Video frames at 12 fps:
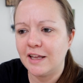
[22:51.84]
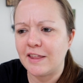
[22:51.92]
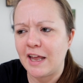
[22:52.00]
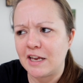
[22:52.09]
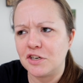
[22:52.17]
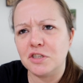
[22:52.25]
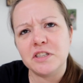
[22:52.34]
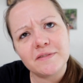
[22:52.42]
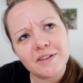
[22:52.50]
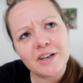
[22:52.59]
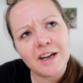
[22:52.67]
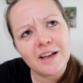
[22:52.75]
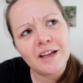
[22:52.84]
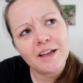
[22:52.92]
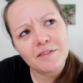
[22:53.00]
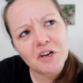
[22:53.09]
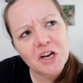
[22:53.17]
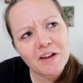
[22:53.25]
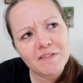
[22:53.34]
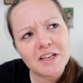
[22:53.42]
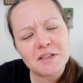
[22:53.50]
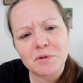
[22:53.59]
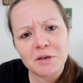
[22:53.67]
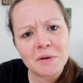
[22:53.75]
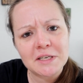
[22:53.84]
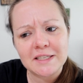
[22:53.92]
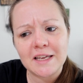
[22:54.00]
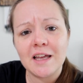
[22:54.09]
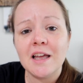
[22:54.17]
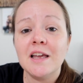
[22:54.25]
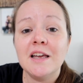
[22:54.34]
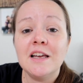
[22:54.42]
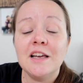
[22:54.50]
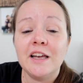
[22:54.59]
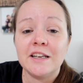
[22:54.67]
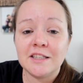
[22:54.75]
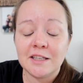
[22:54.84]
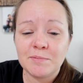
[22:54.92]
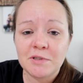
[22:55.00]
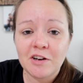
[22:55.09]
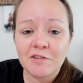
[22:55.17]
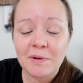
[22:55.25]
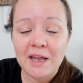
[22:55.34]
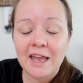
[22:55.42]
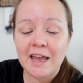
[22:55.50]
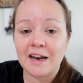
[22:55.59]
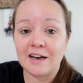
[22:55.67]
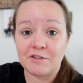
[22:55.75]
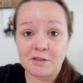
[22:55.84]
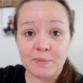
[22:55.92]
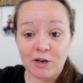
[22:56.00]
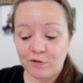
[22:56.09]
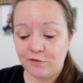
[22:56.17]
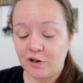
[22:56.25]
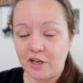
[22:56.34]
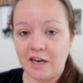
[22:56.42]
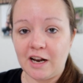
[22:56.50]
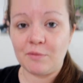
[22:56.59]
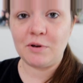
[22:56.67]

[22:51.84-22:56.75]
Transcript: the handle is very, very heavy is what I meant to say. It slipped out of my hand and I was barefoot and I